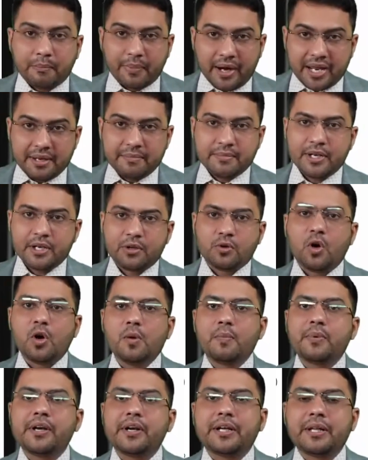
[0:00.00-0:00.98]
Primary
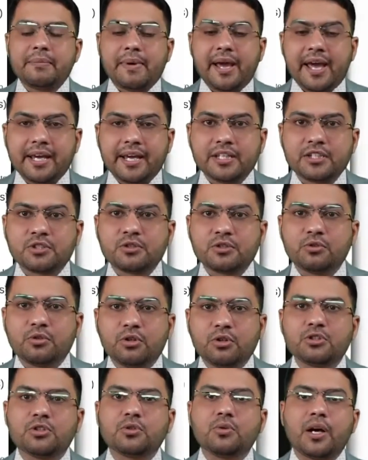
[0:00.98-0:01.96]
cooperative banks,
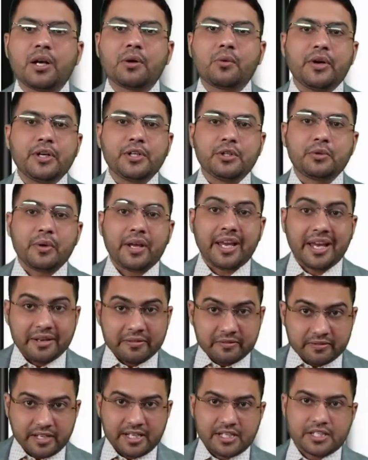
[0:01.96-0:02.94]
those who are going to
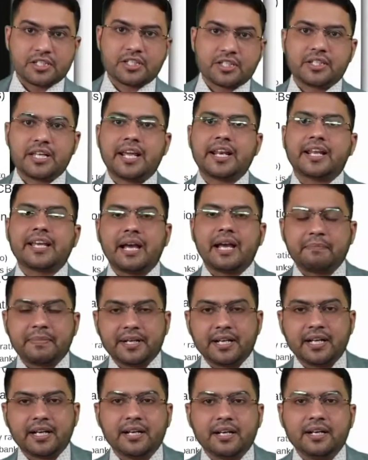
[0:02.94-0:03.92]
invest their
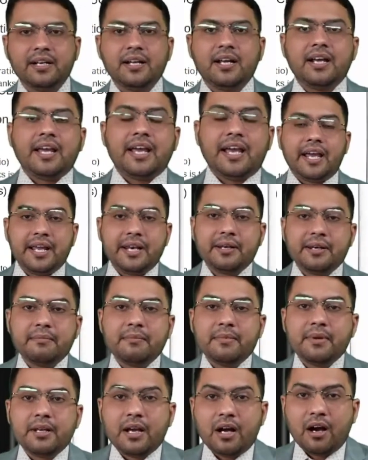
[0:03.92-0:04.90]
capital
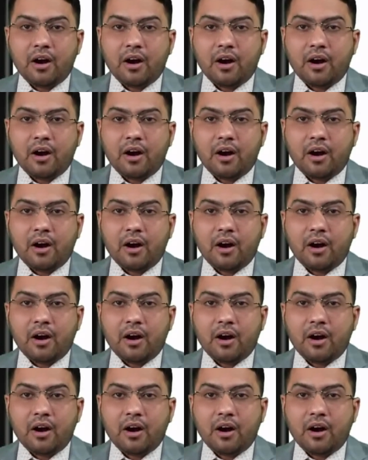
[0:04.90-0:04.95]
in